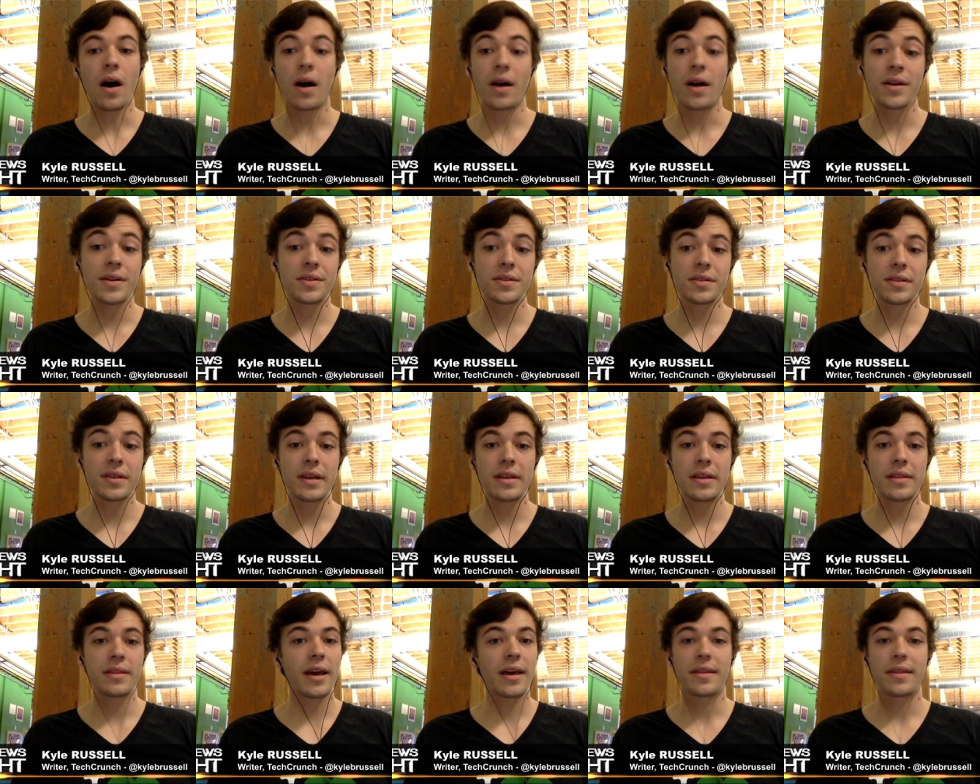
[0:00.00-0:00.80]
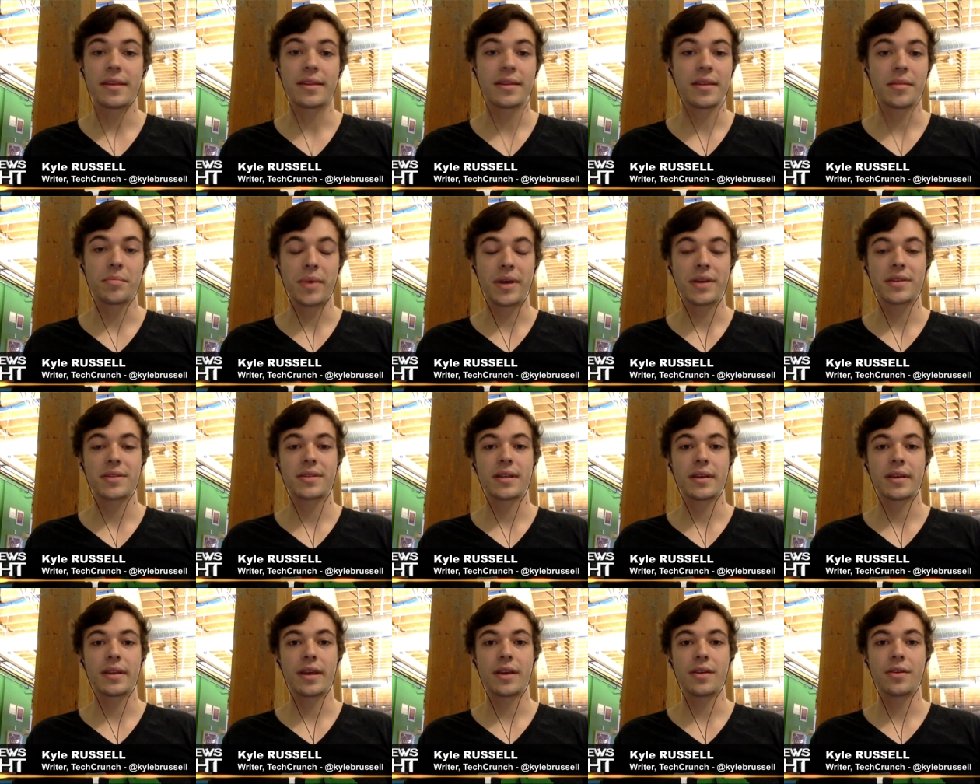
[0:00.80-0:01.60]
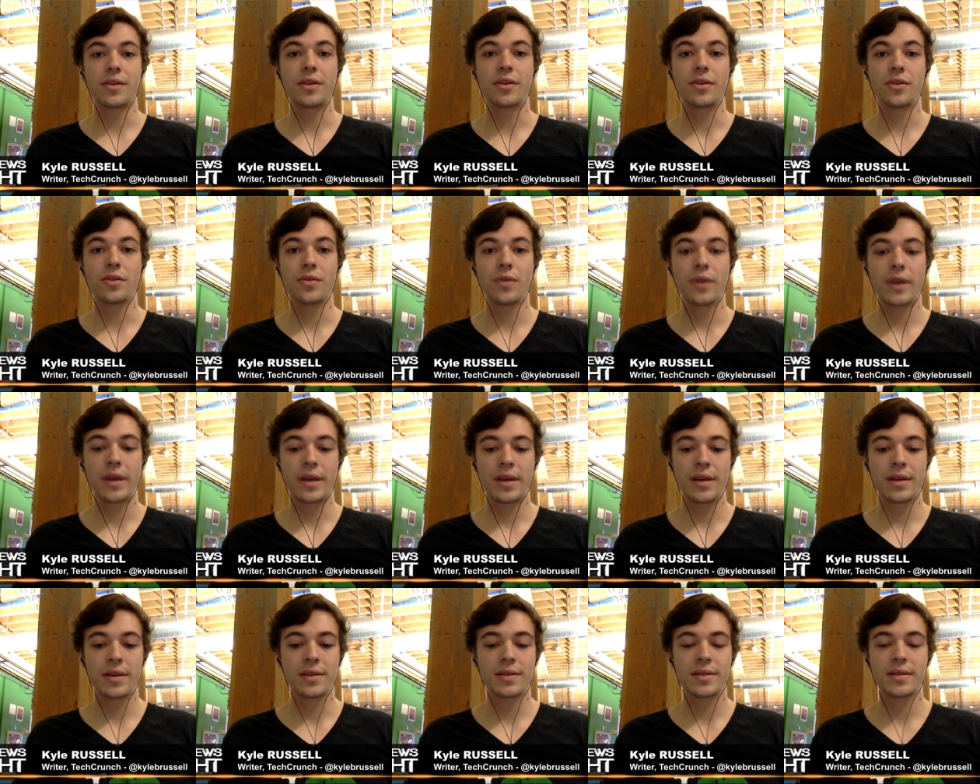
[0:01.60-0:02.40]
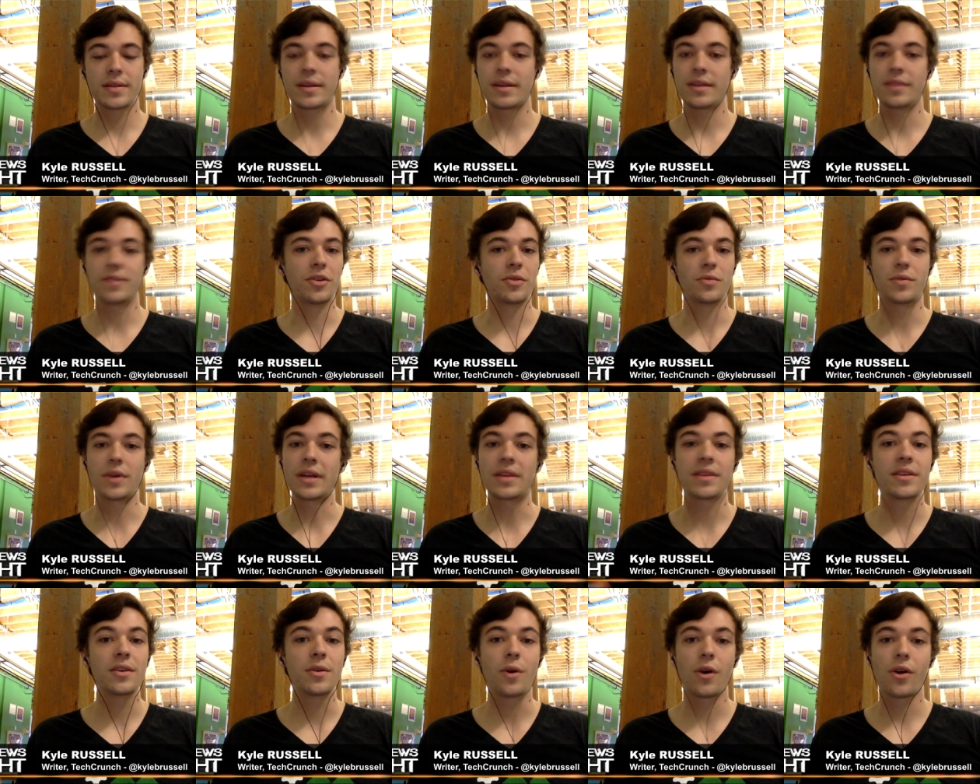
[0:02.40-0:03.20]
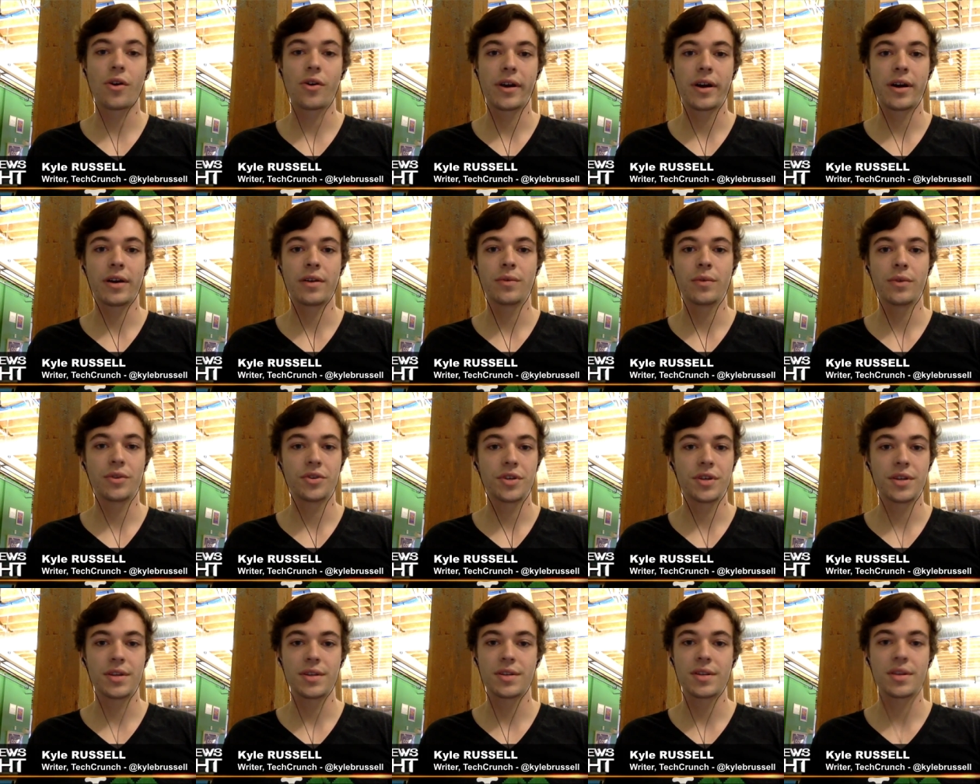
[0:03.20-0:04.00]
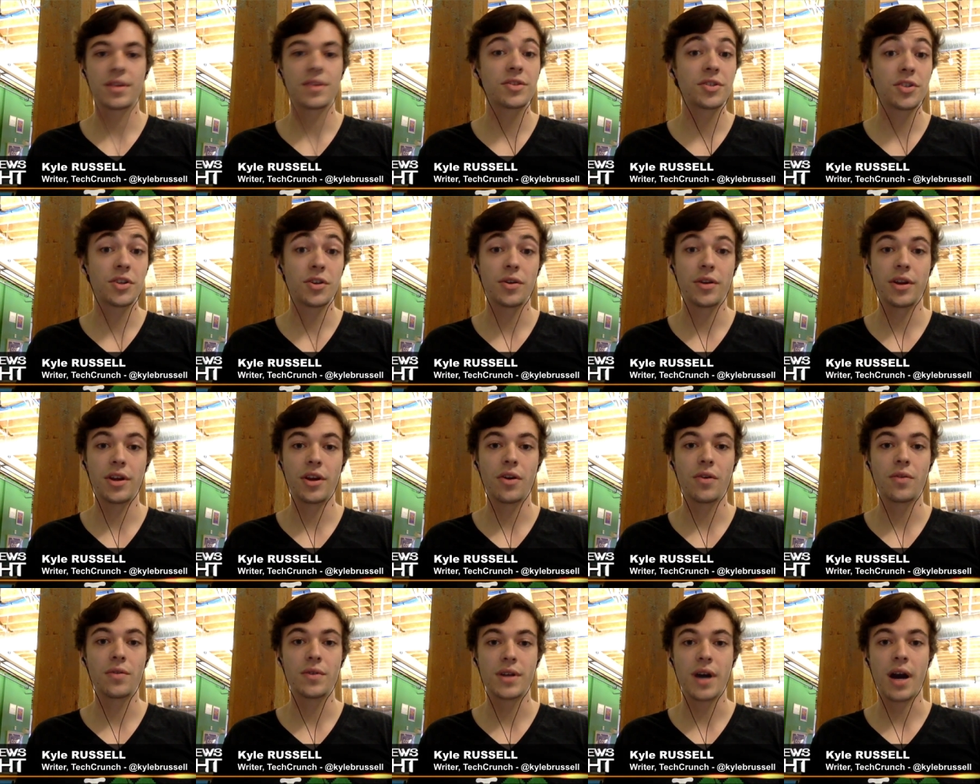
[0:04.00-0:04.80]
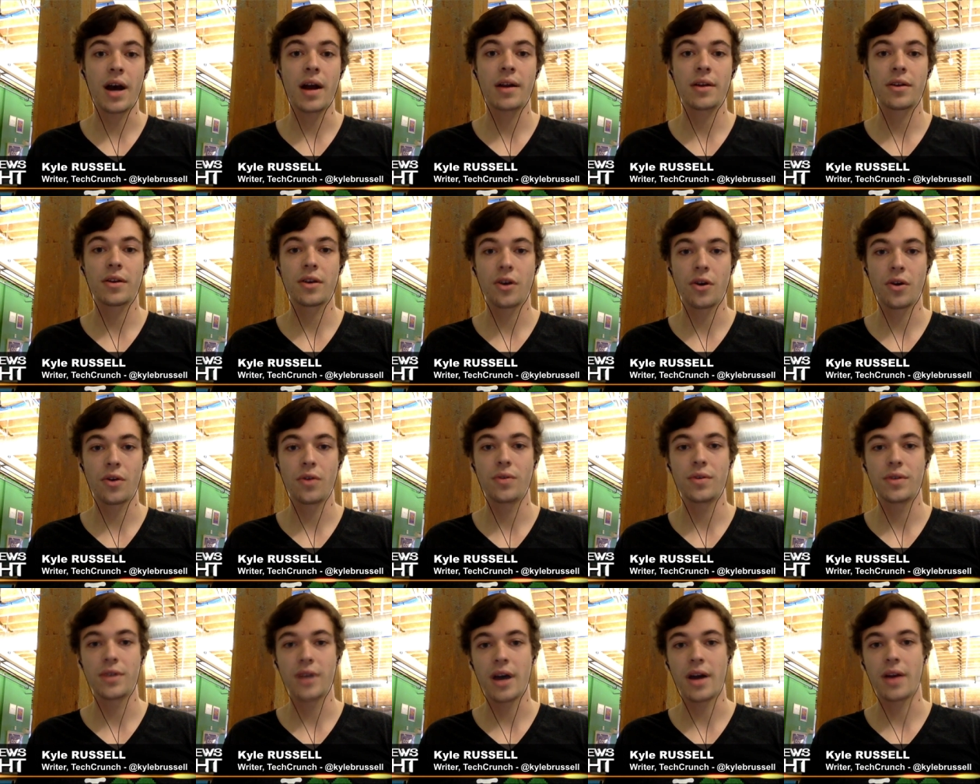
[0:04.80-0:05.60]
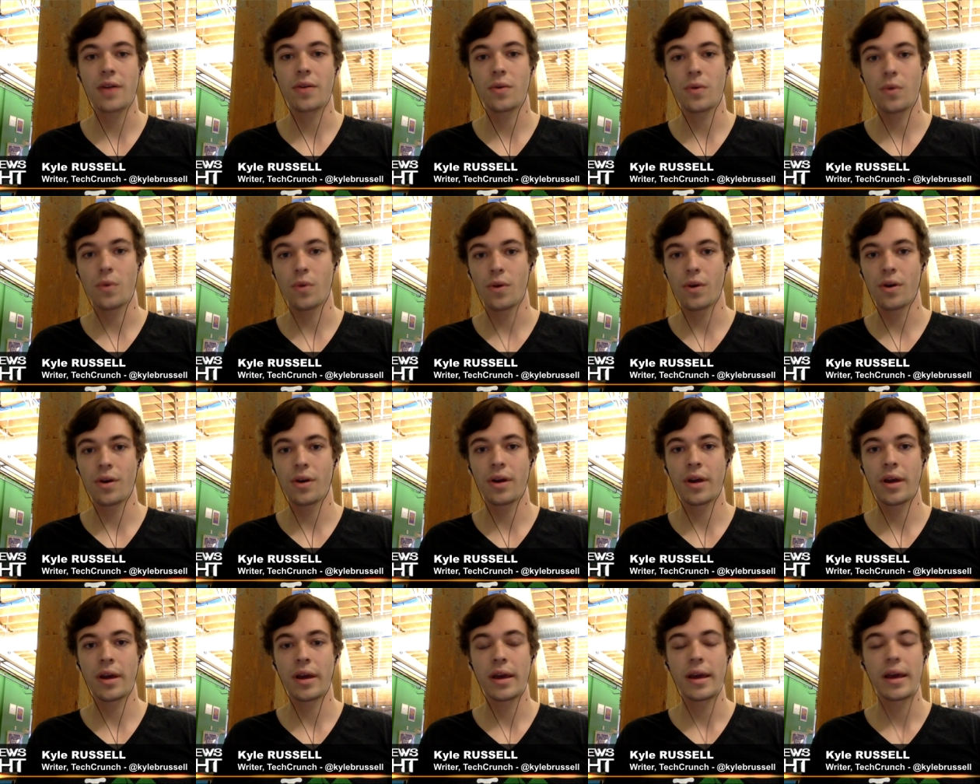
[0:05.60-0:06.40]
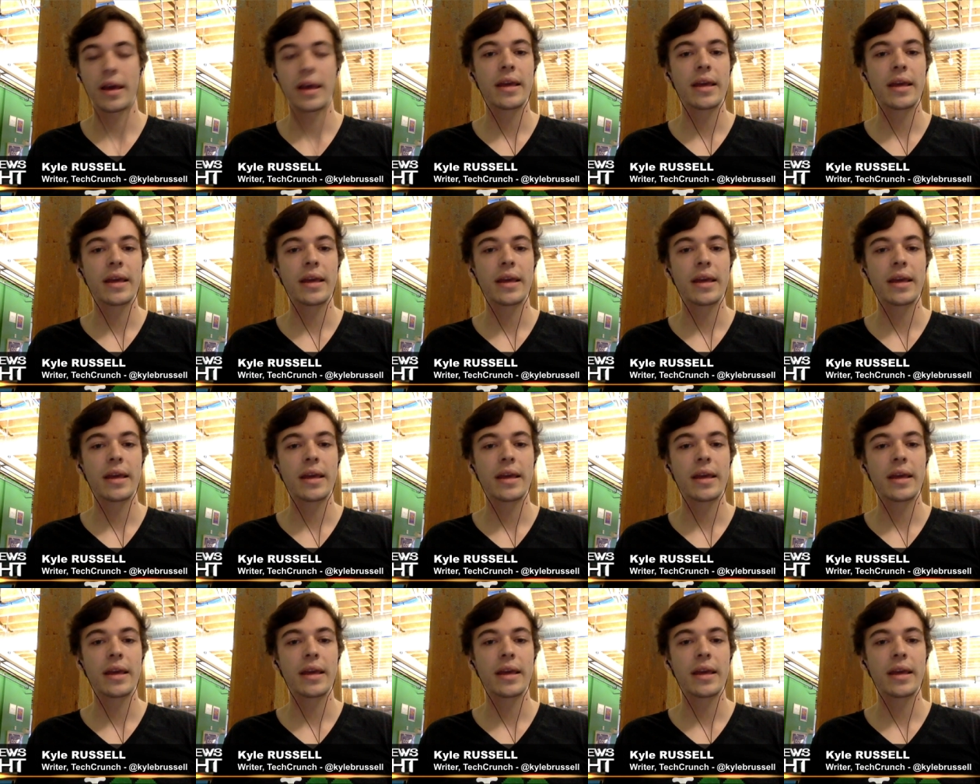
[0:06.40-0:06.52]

Honestly, I think the best thing that you could do is you know get the URL, which is studio.code.org.